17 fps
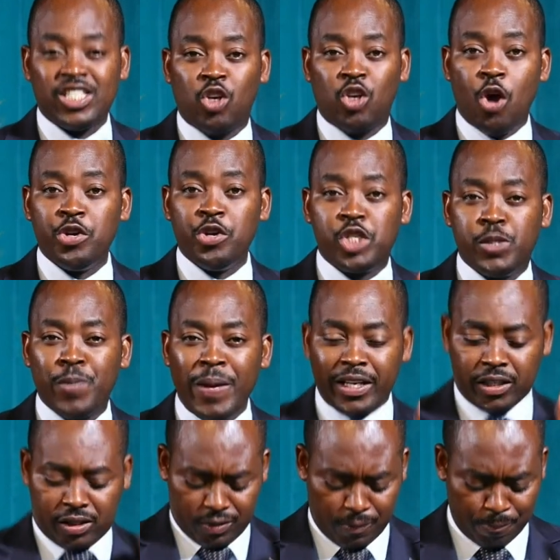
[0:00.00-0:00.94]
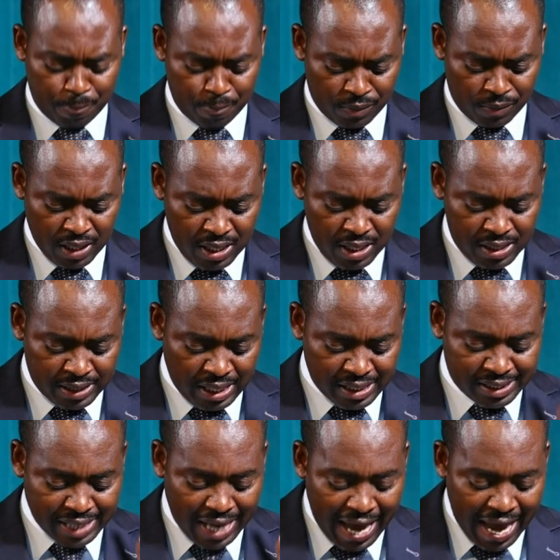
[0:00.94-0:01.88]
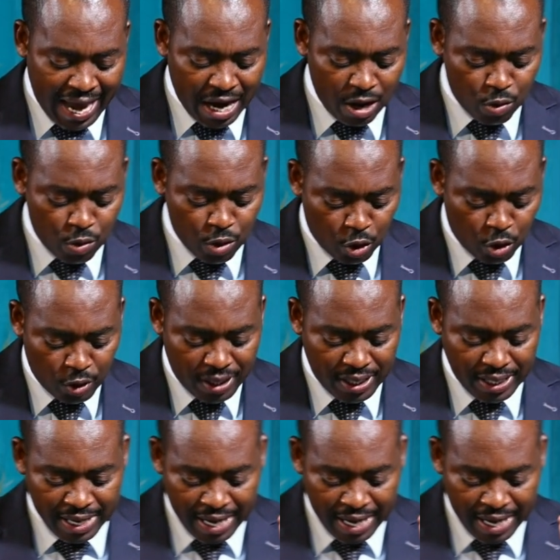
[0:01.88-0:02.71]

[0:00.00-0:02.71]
as God speaks. He says, I will